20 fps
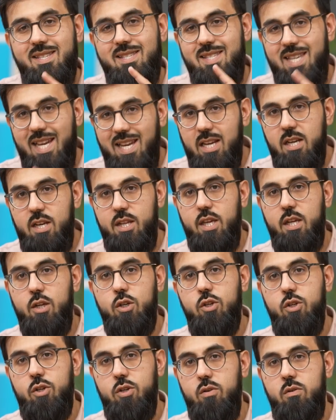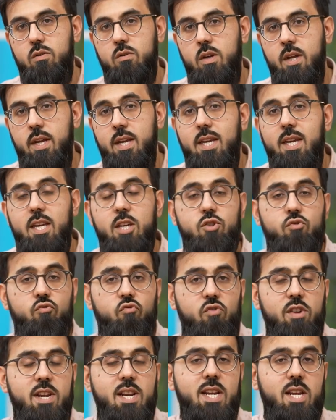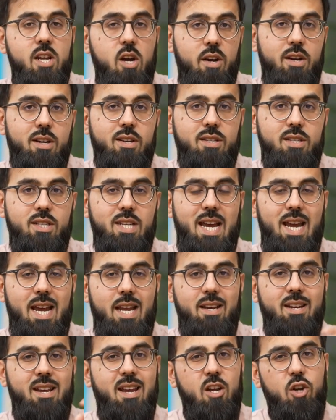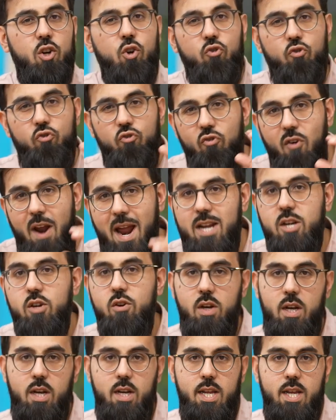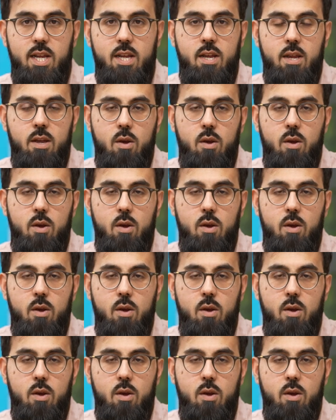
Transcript: second thing to do is really understand granularly